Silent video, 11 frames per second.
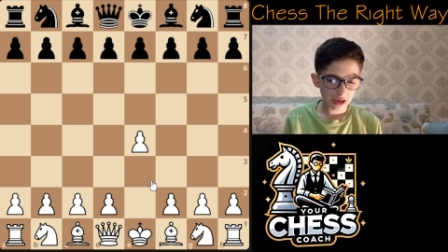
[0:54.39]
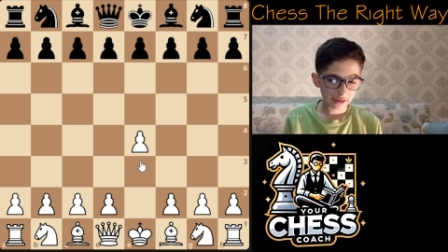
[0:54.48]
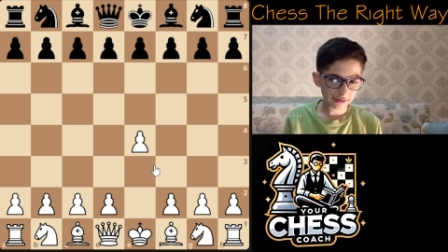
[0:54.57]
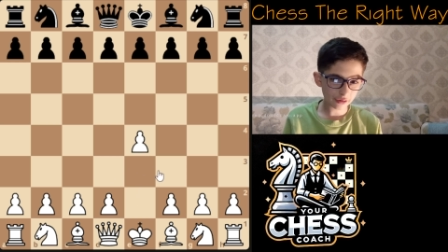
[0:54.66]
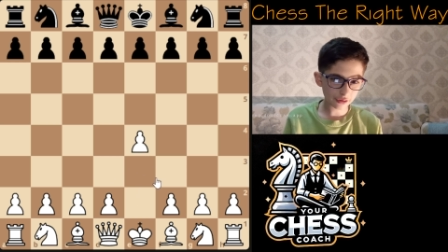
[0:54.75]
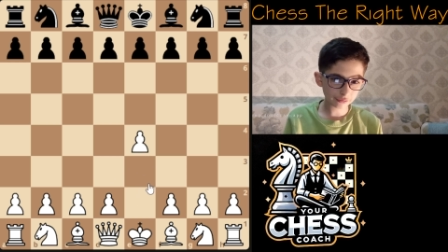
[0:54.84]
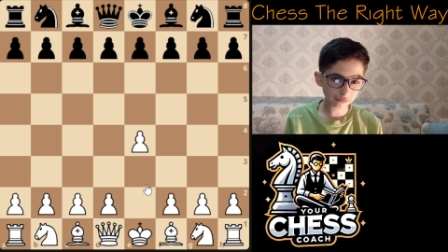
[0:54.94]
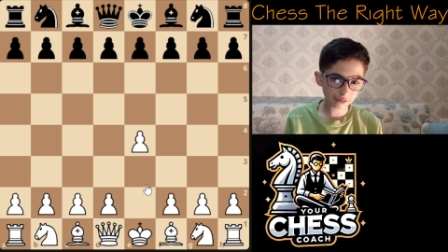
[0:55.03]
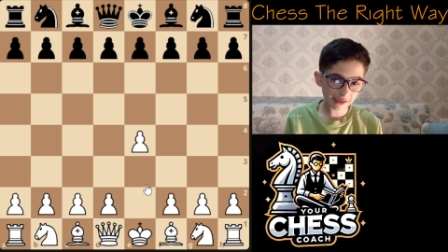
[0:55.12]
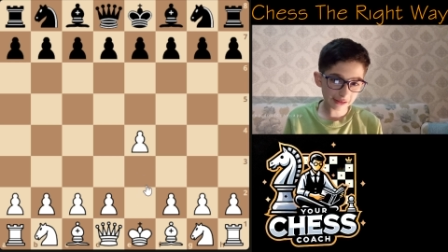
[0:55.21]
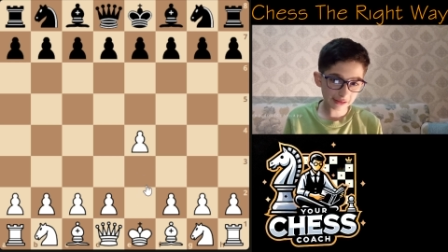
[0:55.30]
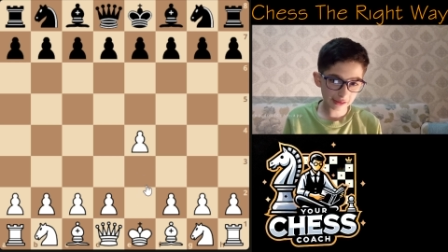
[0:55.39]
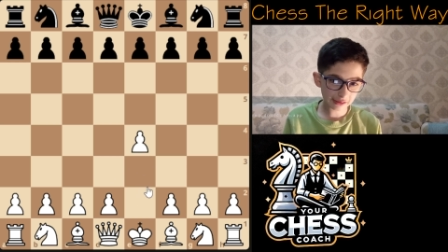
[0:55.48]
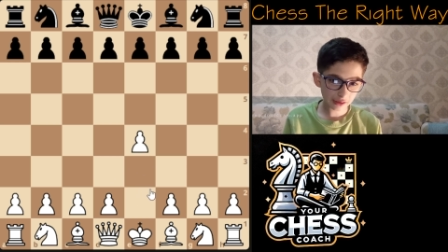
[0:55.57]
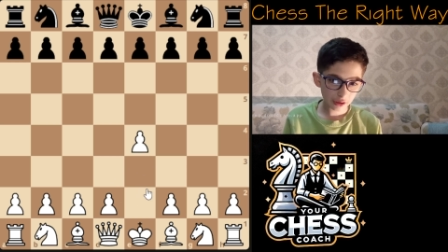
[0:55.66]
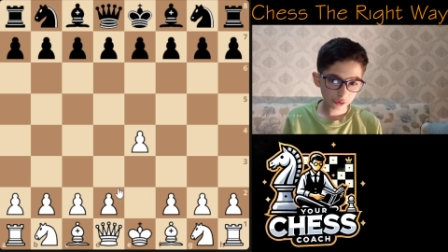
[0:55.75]
Now the
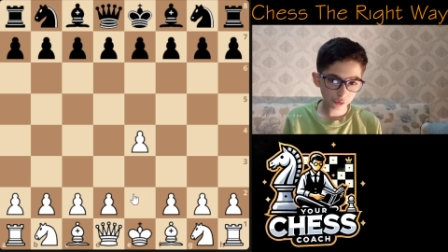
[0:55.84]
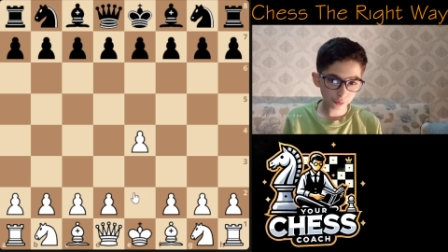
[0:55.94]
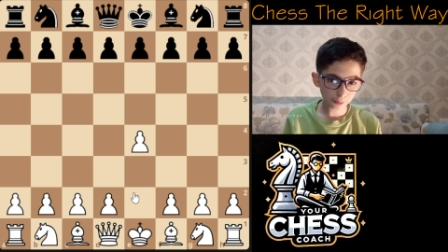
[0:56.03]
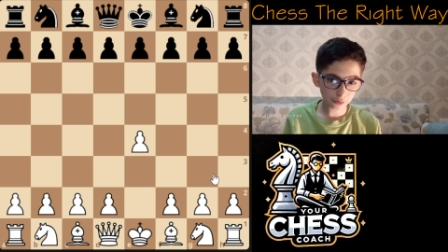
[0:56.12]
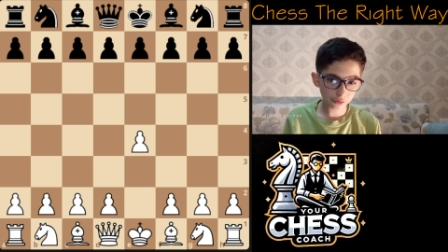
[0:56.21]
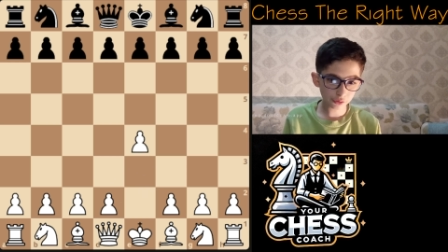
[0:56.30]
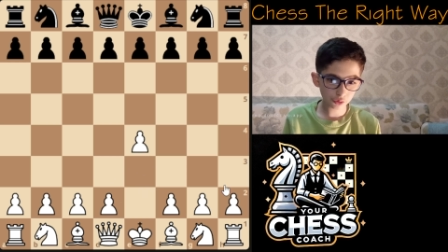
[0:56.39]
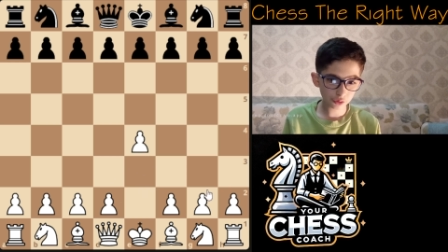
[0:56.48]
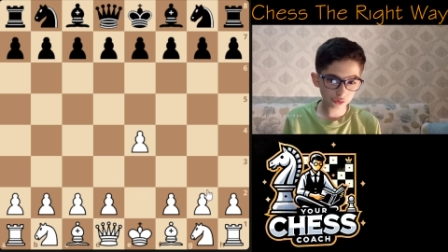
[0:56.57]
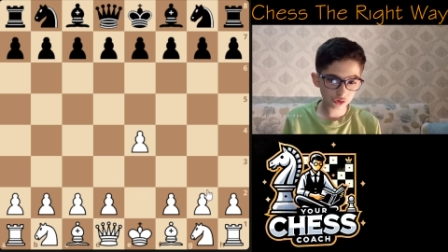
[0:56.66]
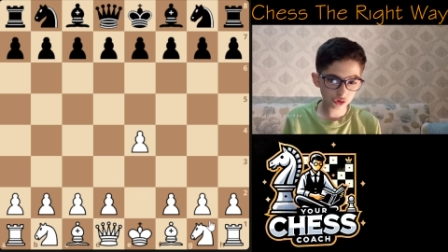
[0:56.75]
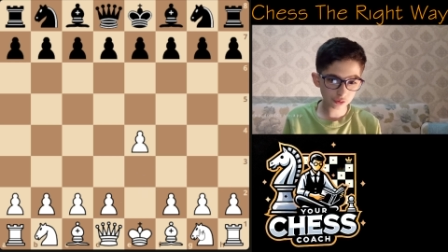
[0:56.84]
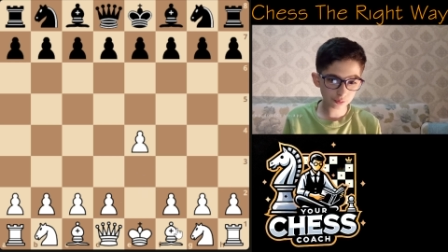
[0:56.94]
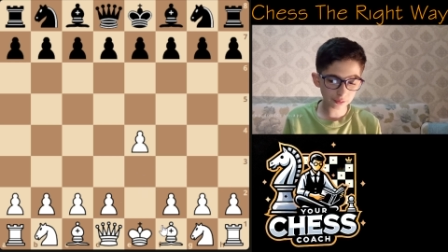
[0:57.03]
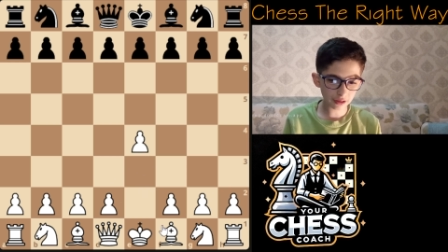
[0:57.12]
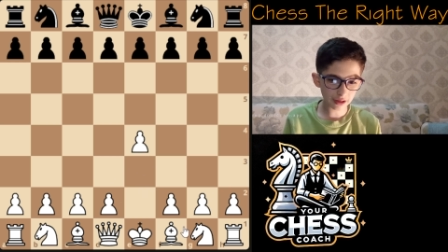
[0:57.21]
reason you
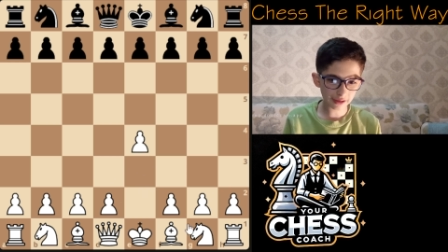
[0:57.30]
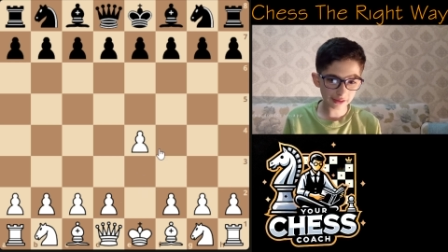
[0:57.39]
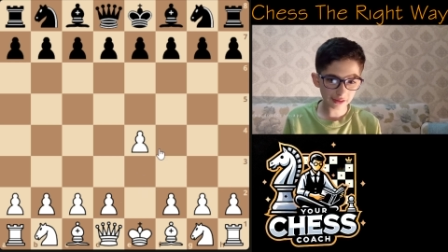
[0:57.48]
should play